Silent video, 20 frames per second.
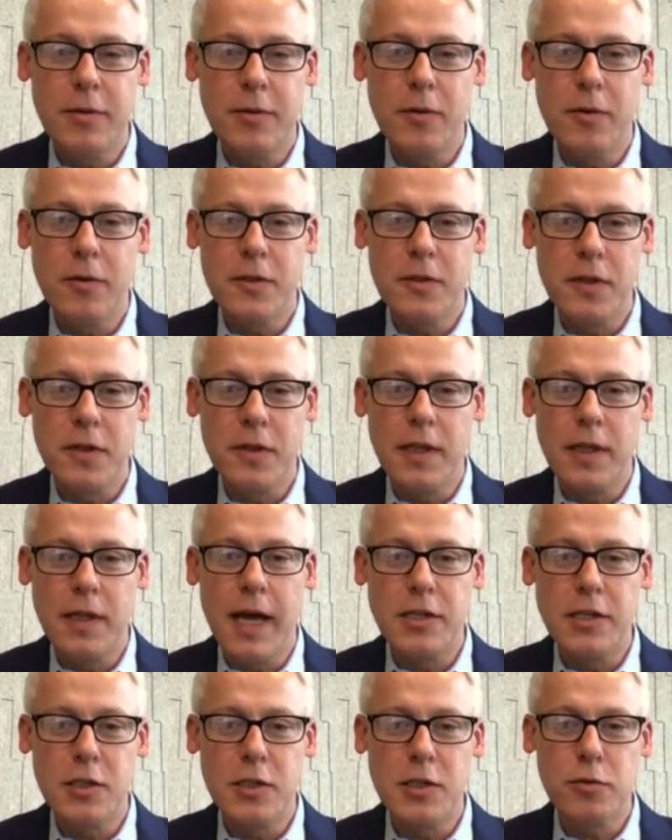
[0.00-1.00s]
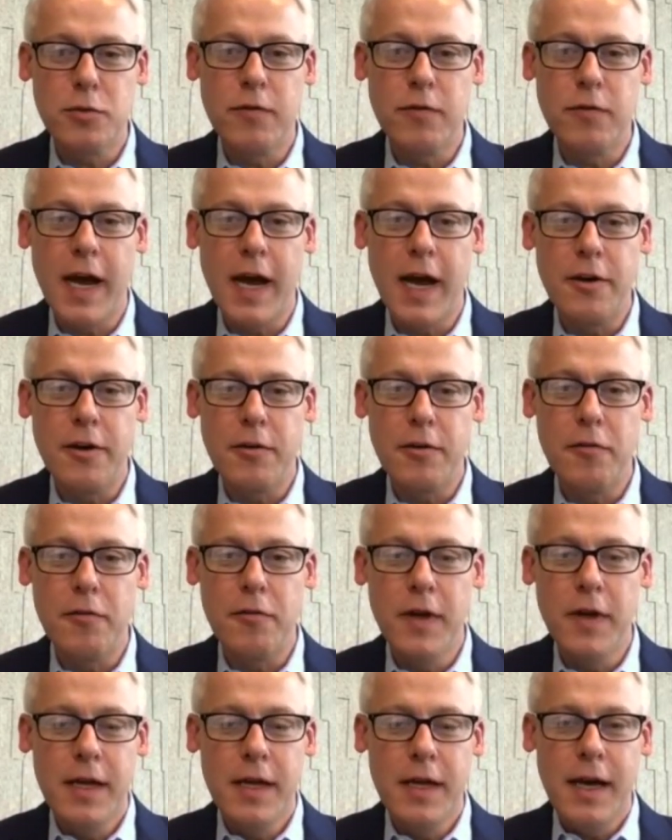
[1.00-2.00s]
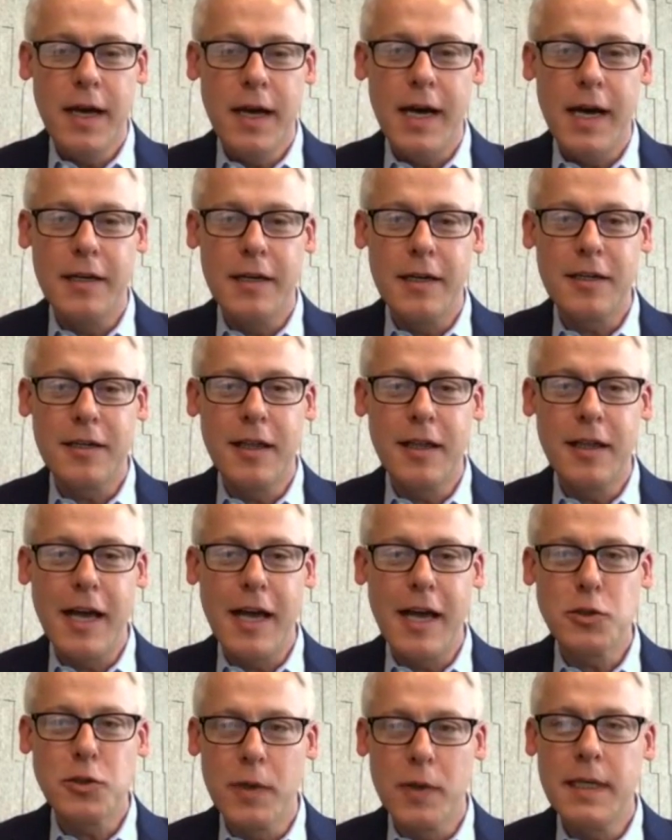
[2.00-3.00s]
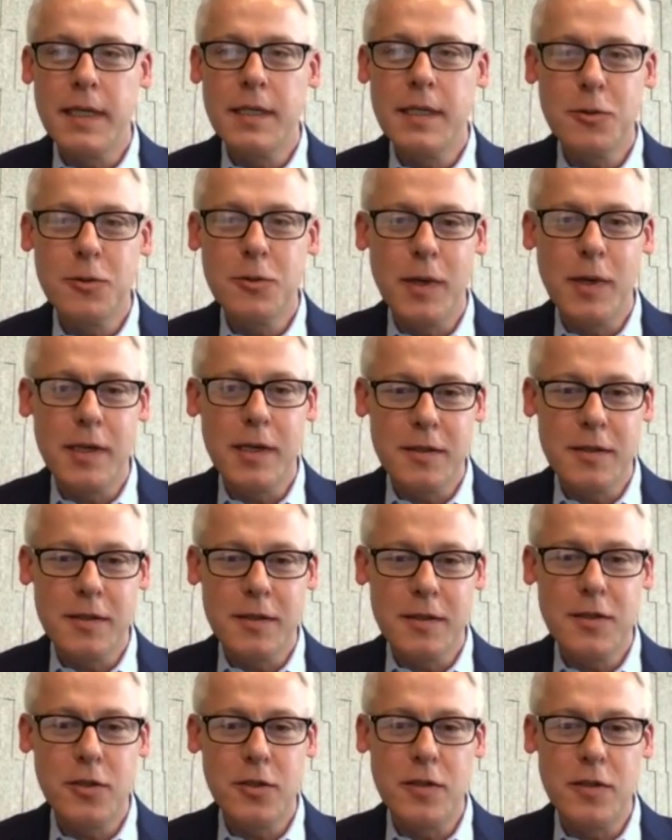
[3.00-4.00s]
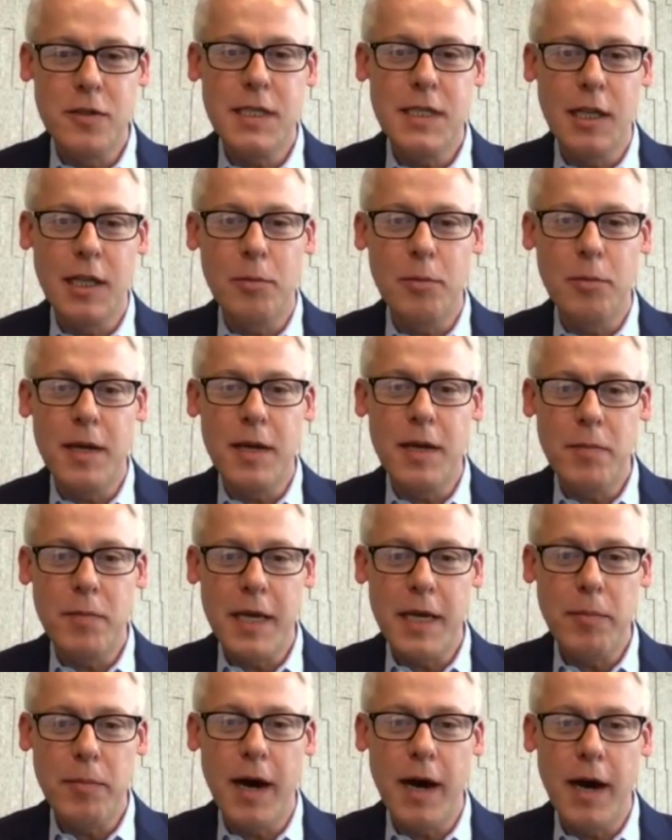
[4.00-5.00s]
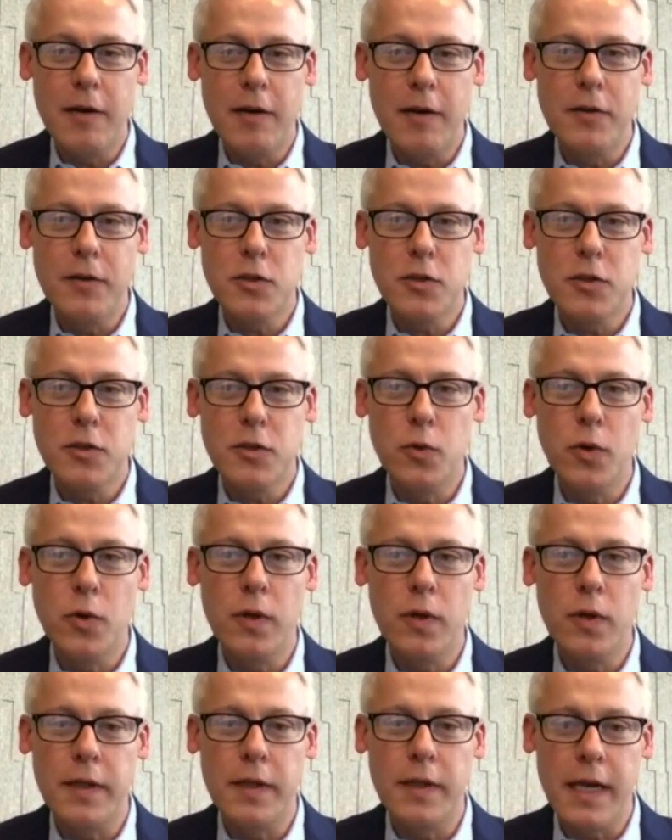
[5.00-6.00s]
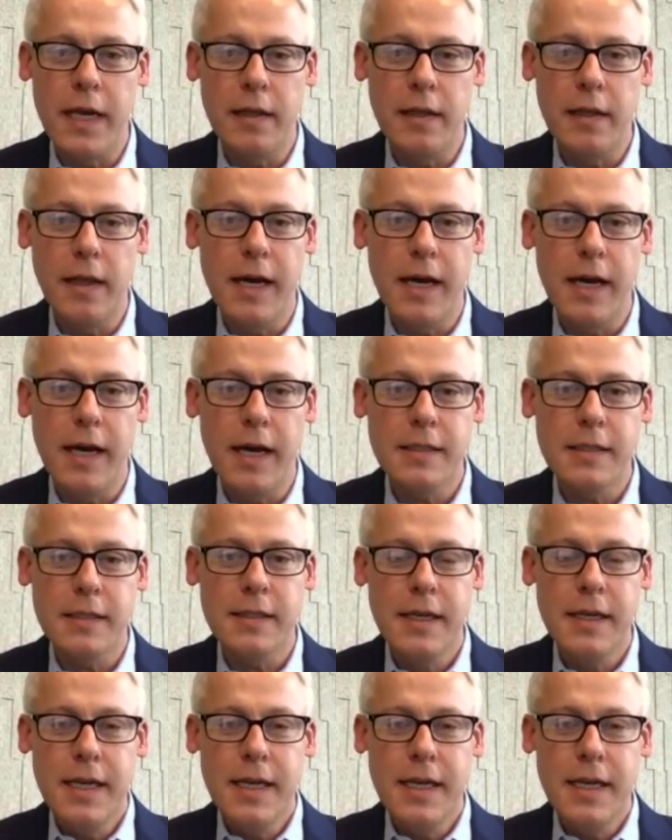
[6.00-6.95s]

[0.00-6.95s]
We're also the largest provider of uh, class rings where students celebrate being part of a school and their class,